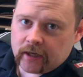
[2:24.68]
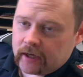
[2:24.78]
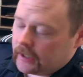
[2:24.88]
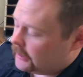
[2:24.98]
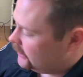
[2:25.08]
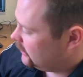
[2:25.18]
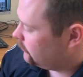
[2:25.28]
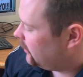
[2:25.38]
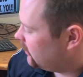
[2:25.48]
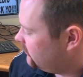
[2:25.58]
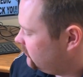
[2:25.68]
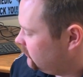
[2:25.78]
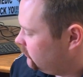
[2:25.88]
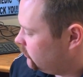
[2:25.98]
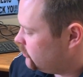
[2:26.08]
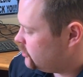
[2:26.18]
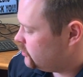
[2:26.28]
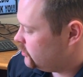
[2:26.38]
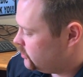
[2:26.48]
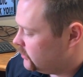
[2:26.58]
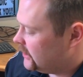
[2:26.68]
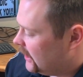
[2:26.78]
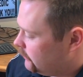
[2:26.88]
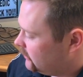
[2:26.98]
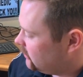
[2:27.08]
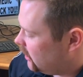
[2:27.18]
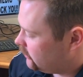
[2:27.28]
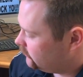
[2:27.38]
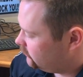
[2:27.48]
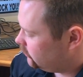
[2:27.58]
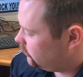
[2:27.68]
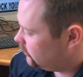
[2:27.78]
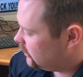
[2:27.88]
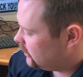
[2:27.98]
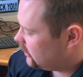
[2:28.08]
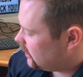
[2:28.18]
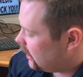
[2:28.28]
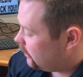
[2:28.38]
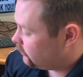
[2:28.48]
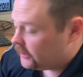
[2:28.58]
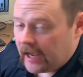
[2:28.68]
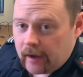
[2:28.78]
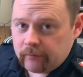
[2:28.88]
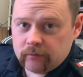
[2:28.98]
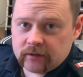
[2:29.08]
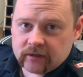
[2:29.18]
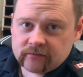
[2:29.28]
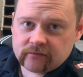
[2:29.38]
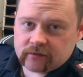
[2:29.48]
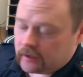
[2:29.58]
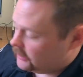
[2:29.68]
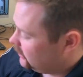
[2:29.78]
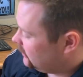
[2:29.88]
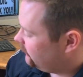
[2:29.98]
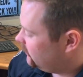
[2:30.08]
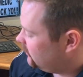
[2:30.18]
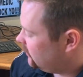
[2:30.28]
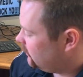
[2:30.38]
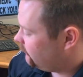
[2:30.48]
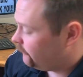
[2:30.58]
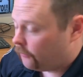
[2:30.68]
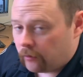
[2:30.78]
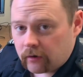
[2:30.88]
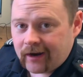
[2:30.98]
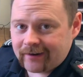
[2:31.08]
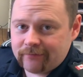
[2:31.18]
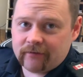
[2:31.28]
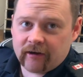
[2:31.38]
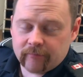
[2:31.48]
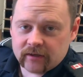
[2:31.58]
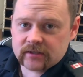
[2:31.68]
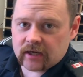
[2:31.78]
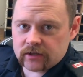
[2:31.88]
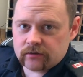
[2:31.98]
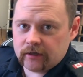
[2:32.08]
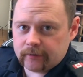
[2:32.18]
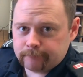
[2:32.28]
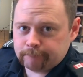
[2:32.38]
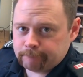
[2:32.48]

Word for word: uh, in comparison to what you, you would get at McDonald's. So uh, really happy with this. I'm going to give it a 4 out of 5 mustache rating.